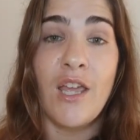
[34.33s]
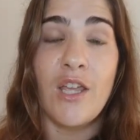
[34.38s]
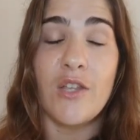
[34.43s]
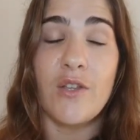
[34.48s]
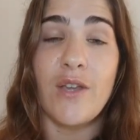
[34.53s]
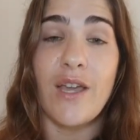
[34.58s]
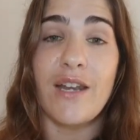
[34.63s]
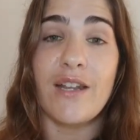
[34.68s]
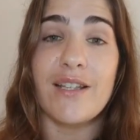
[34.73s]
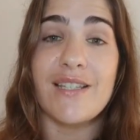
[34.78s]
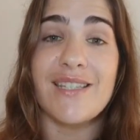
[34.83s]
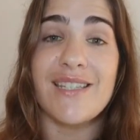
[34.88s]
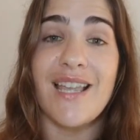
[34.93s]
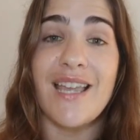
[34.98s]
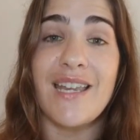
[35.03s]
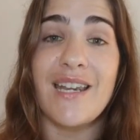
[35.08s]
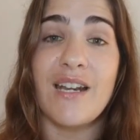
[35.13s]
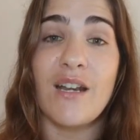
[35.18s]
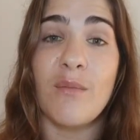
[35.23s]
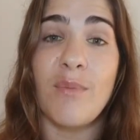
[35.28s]
You get
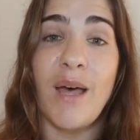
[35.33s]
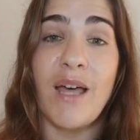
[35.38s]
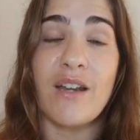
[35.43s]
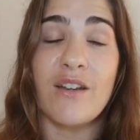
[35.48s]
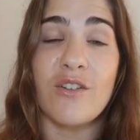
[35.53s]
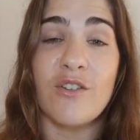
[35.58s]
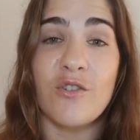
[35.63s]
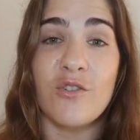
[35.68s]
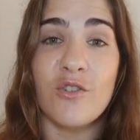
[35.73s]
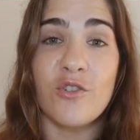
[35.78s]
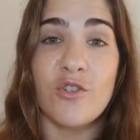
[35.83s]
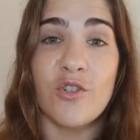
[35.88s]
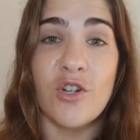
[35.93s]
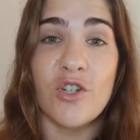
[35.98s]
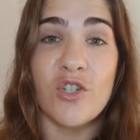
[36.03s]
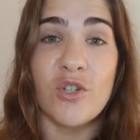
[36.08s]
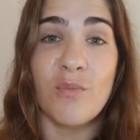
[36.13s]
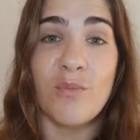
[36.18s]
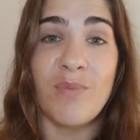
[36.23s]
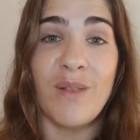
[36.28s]
excited about a new
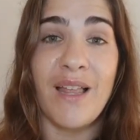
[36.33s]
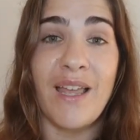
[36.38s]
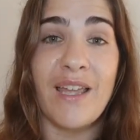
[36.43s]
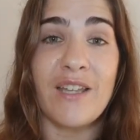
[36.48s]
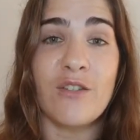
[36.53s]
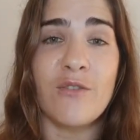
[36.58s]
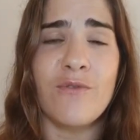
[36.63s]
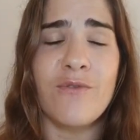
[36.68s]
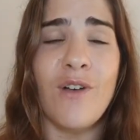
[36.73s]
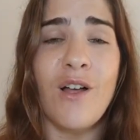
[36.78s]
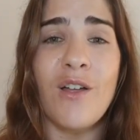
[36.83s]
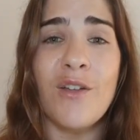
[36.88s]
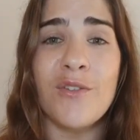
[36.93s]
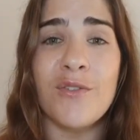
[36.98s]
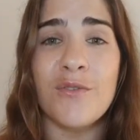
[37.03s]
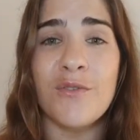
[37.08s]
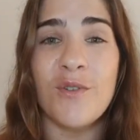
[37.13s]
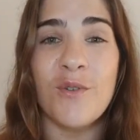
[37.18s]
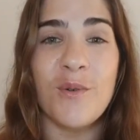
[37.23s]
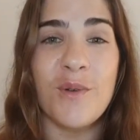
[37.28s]
nutrition plan, you follow
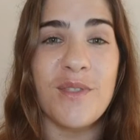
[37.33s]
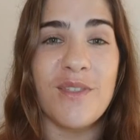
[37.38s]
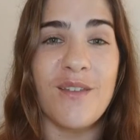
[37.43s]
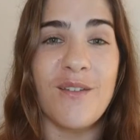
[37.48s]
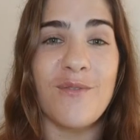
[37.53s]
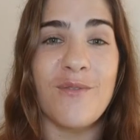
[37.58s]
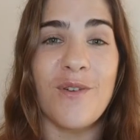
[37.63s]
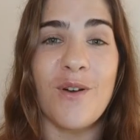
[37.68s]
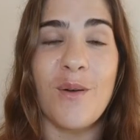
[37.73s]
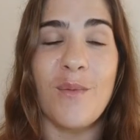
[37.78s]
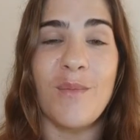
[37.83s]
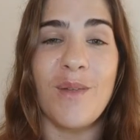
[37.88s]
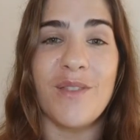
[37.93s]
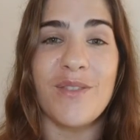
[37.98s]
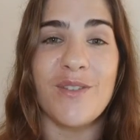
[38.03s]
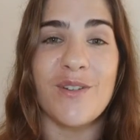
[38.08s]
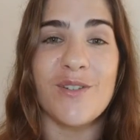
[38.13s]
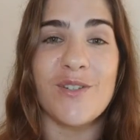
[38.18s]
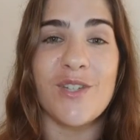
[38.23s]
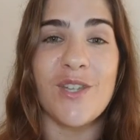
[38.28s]
through with it for a
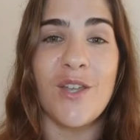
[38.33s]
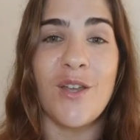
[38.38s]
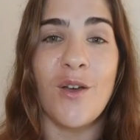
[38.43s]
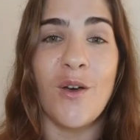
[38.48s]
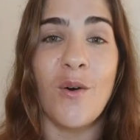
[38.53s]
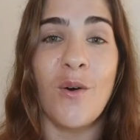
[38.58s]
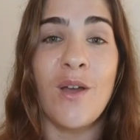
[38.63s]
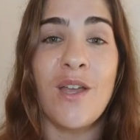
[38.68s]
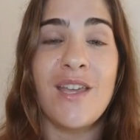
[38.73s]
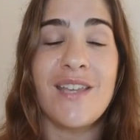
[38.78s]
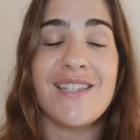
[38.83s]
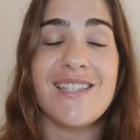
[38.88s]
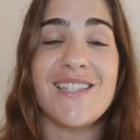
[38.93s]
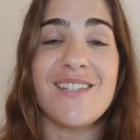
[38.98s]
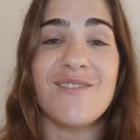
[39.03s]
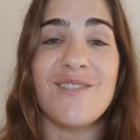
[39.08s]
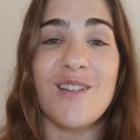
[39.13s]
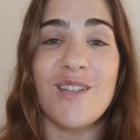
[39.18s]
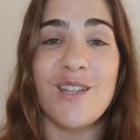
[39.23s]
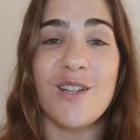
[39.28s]
month or two, see
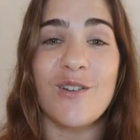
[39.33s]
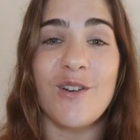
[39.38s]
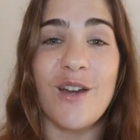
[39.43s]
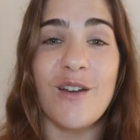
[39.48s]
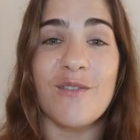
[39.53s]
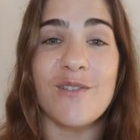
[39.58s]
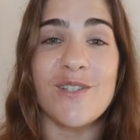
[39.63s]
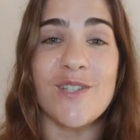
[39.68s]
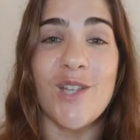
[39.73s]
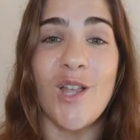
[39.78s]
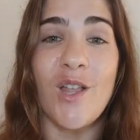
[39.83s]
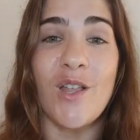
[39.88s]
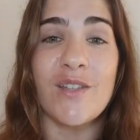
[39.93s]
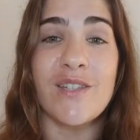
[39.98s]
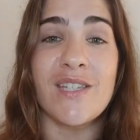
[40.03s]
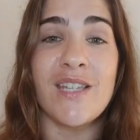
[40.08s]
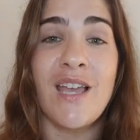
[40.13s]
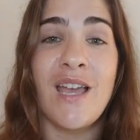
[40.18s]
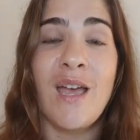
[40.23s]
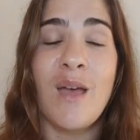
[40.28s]
really great
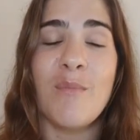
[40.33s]
results,